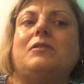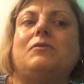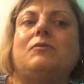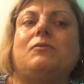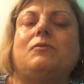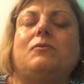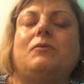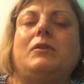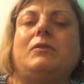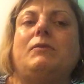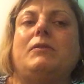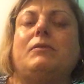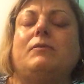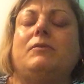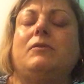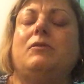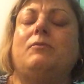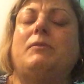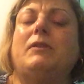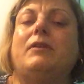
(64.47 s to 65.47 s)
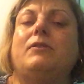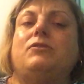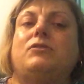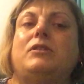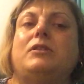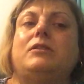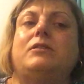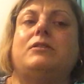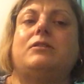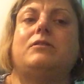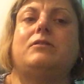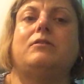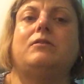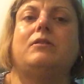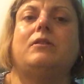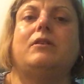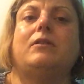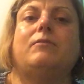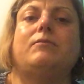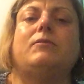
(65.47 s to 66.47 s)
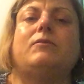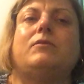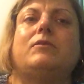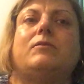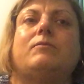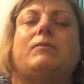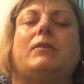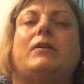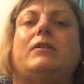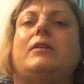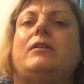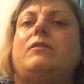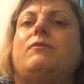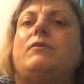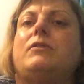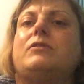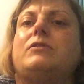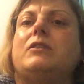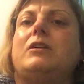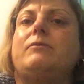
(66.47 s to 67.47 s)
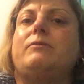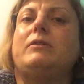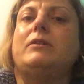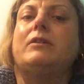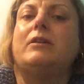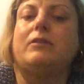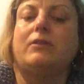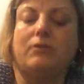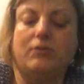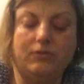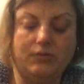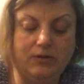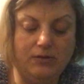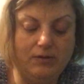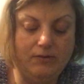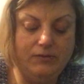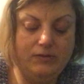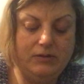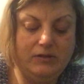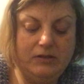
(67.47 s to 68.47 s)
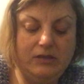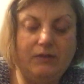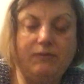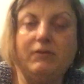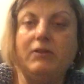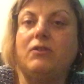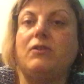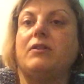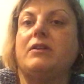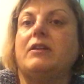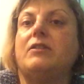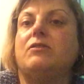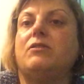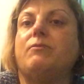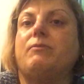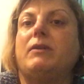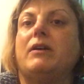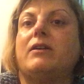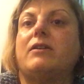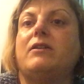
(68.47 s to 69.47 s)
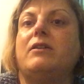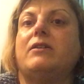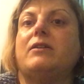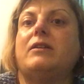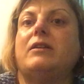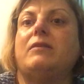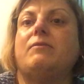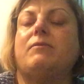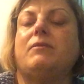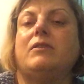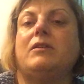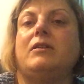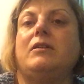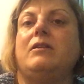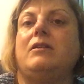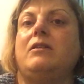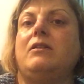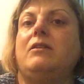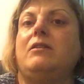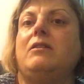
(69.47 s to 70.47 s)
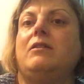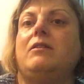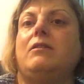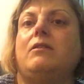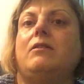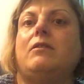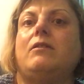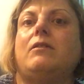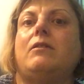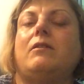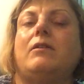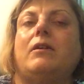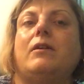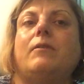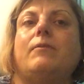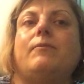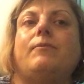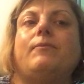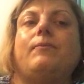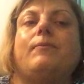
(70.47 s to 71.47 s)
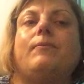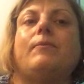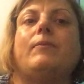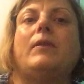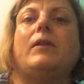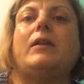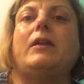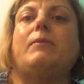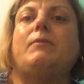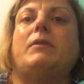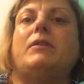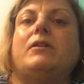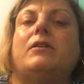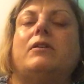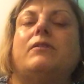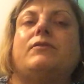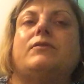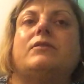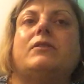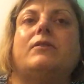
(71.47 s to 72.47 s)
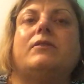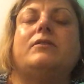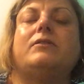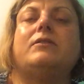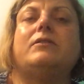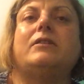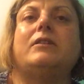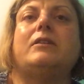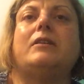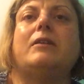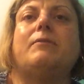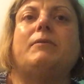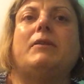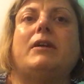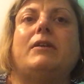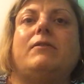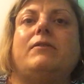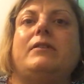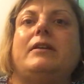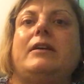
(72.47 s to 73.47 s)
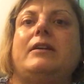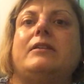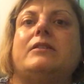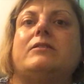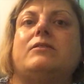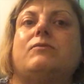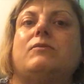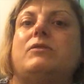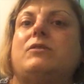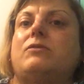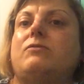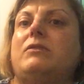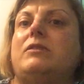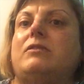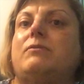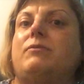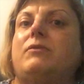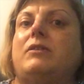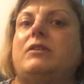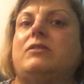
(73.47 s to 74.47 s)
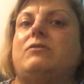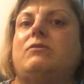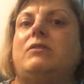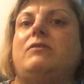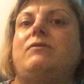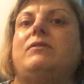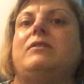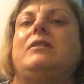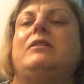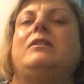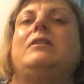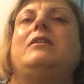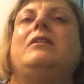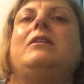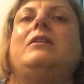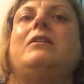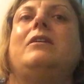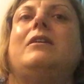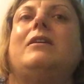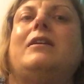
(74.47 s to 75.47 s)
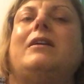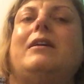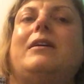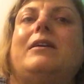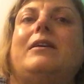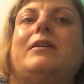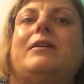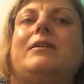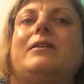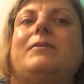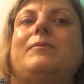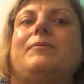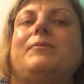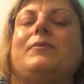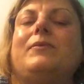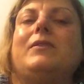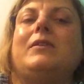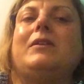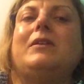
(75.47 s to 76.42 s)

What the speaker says: just really wanted a new pair of jeans at the end of October, and I thought, no, definitely got to get a new pair. I can't keep putting it off. So I did get a pair next, which I was really surprised with. And